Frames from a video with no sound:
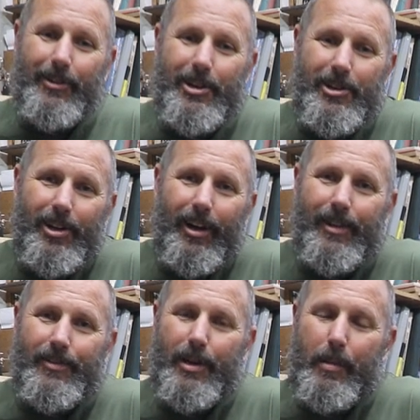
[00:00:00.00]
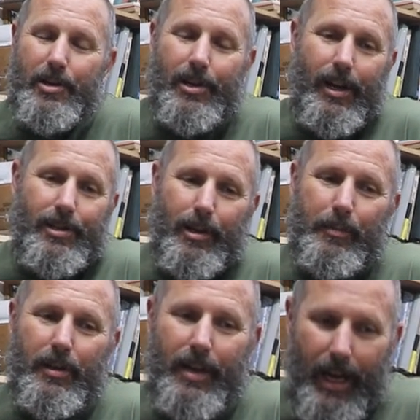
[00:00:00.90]
when you're if somebody's got
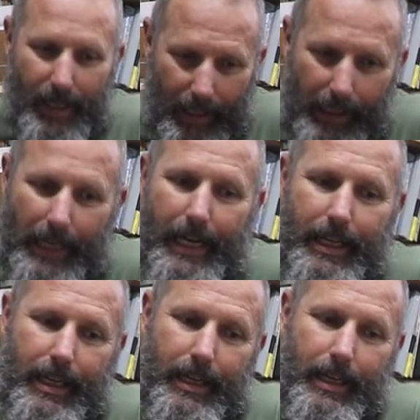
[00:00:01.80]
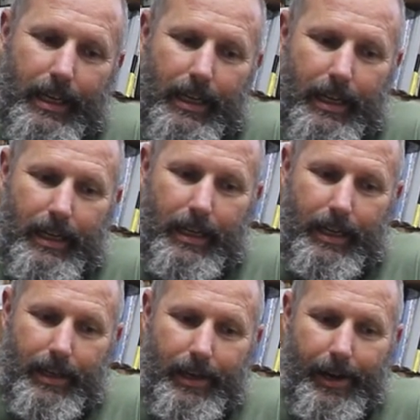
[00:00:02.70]
something that you like,
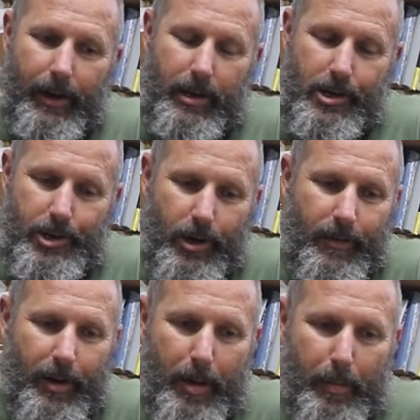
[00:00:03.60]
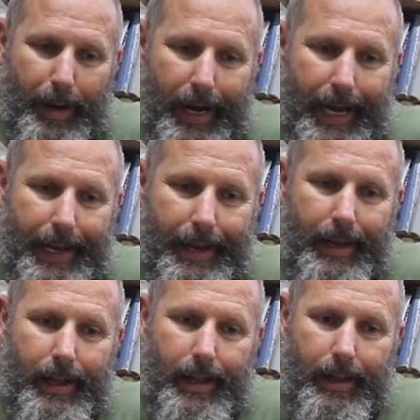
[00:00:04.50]
and you drove there to buy it,
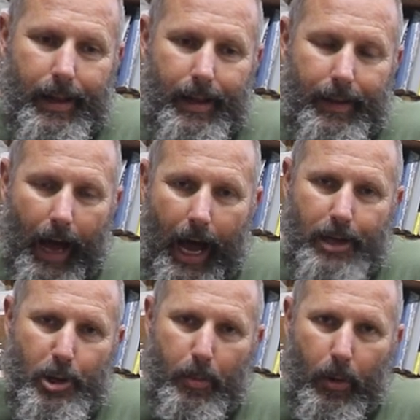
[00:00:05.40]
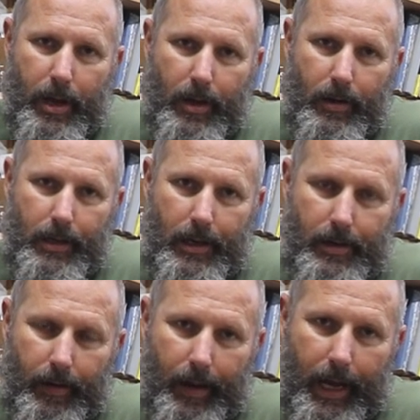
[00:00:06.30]
the odds are pretty good that
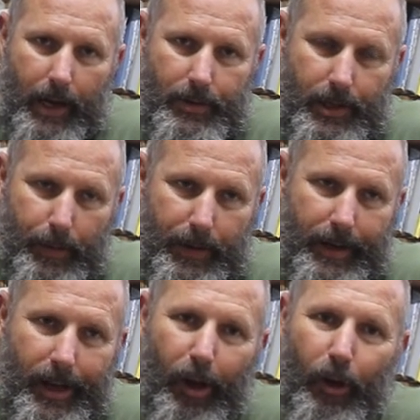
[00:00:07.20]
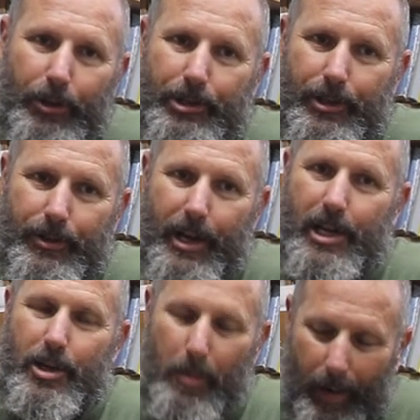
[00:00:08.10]
they're going to have something else
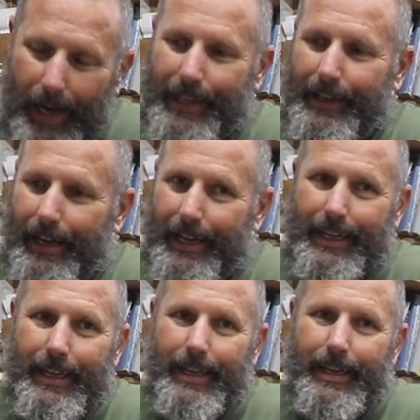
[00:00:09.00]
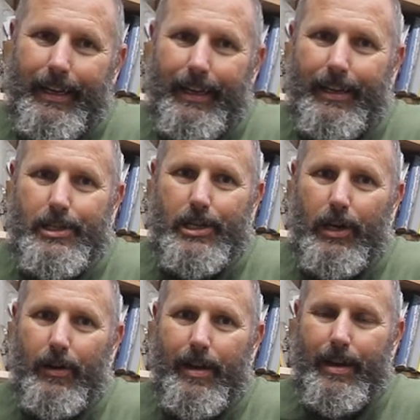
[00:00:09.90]
that you might like, and
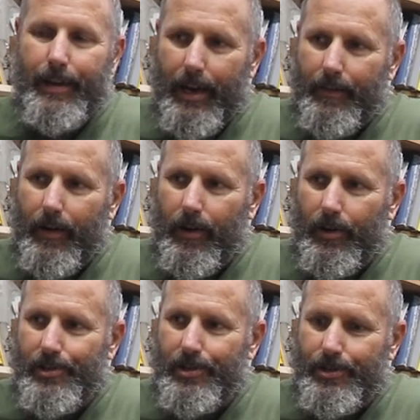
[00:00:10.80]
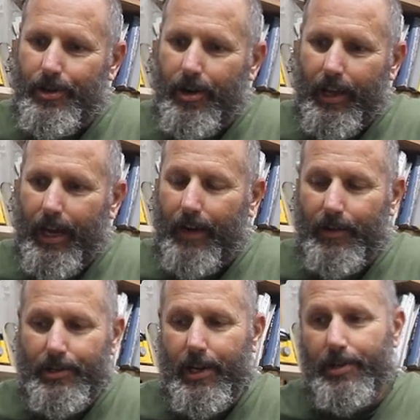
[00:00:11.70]
so it never hurts to start a
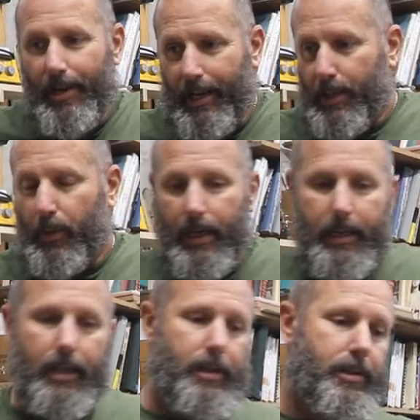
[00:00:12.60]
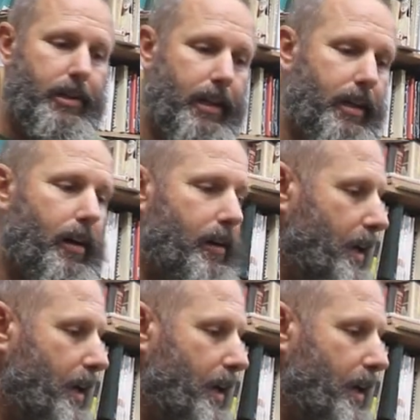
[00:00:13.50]
conversation. And that's what I did. Just like, oh